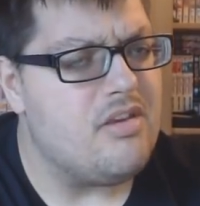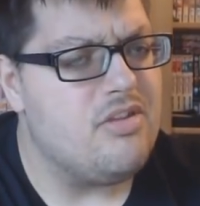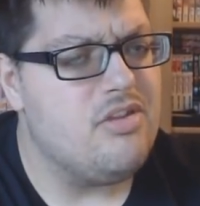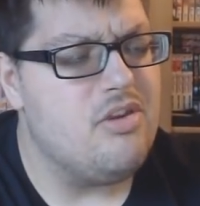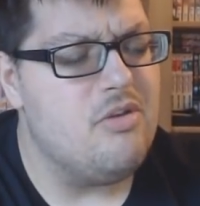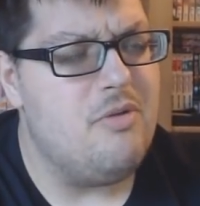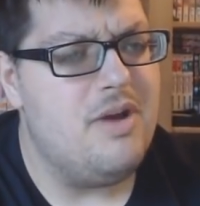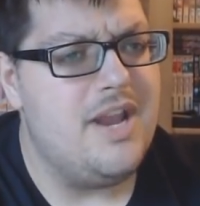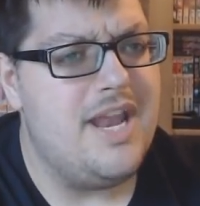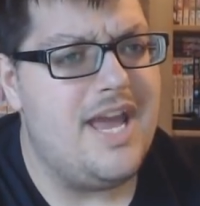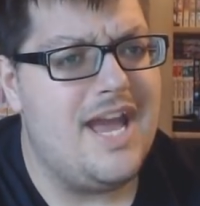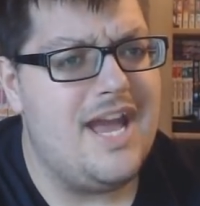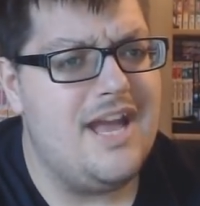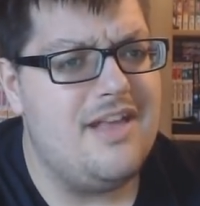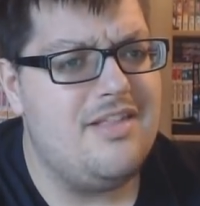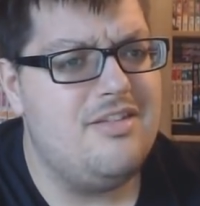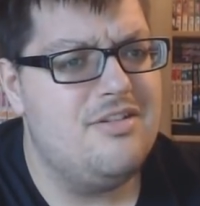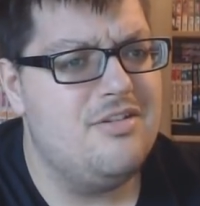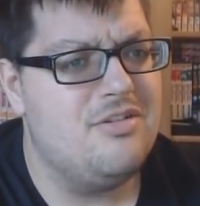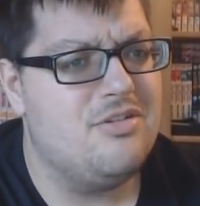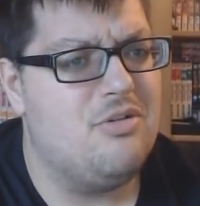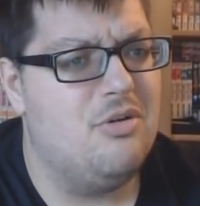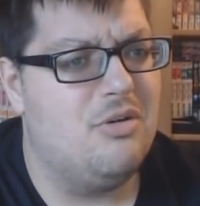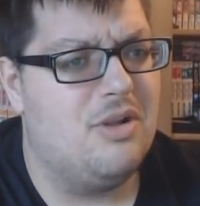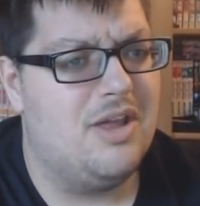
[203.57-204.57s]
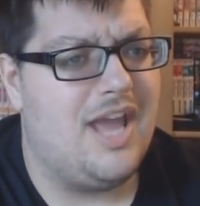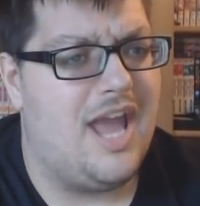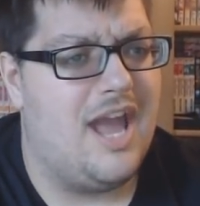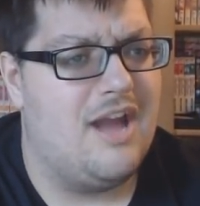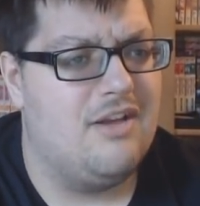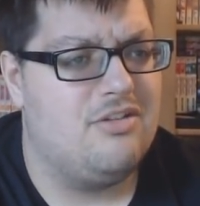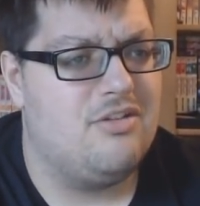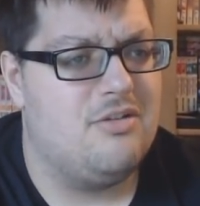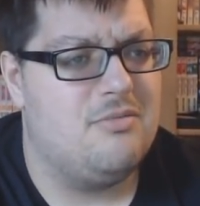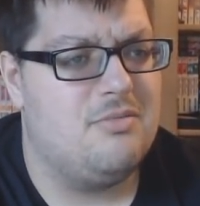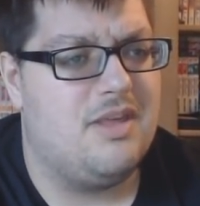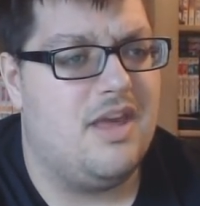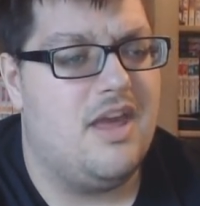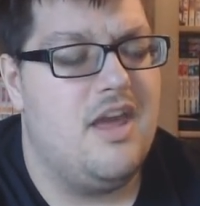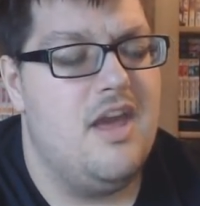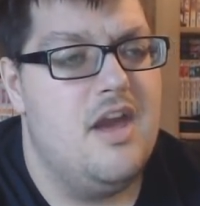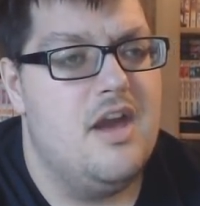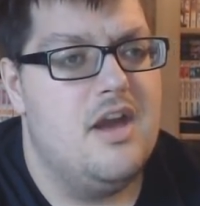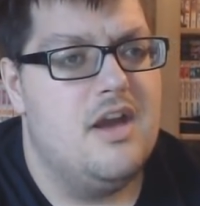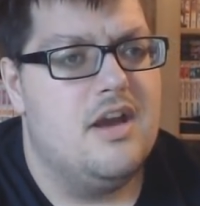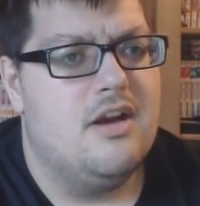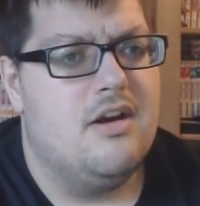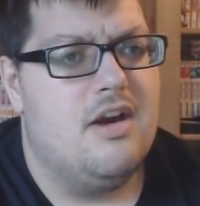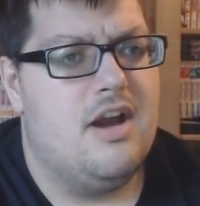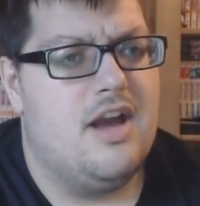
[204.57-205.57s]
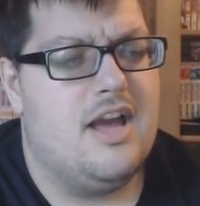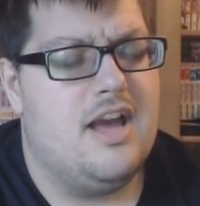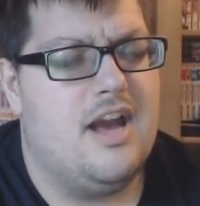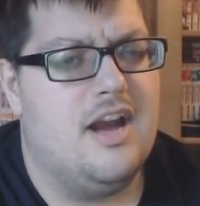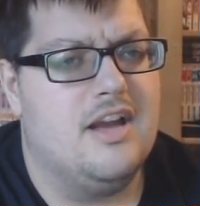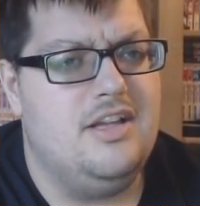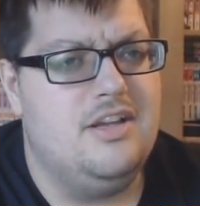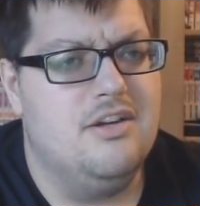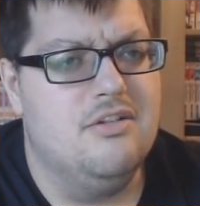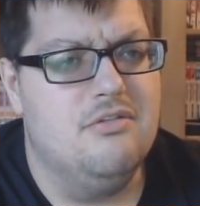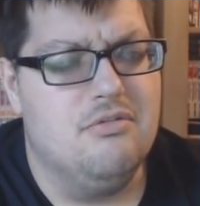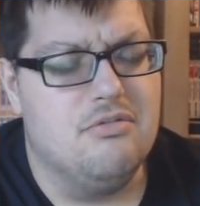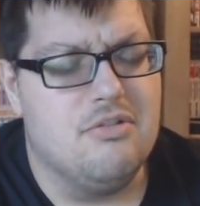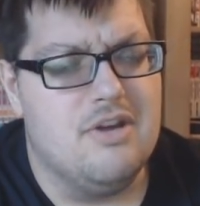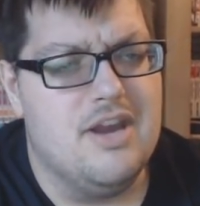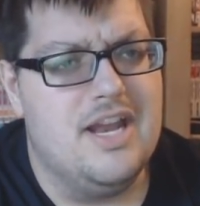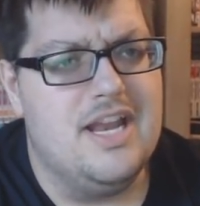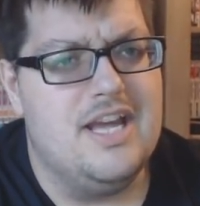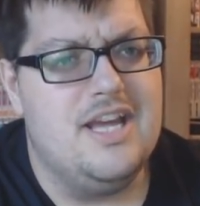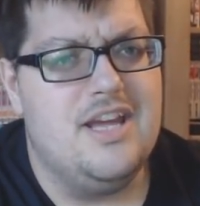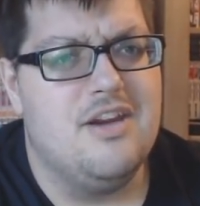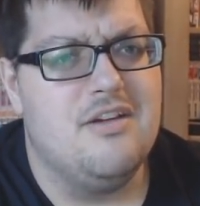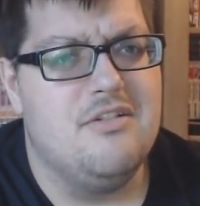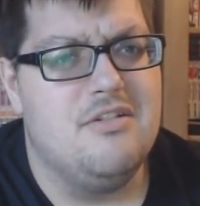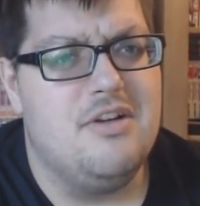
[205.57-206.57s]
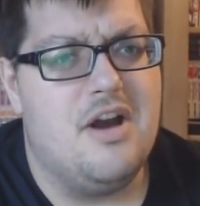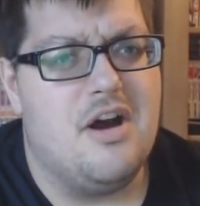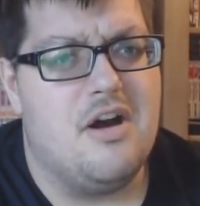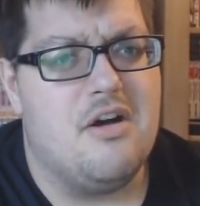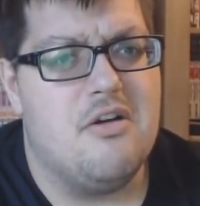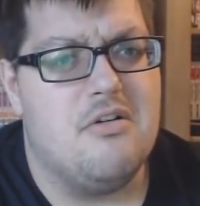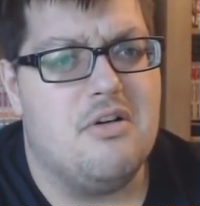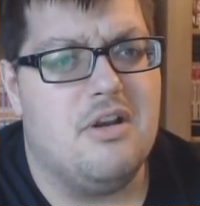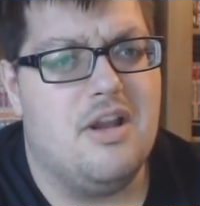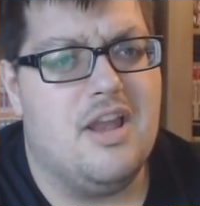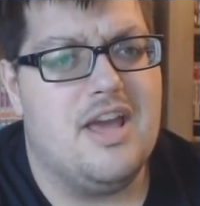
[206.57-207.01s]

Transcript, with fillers: So when Asta's calling out to him, he's like, are you really you know?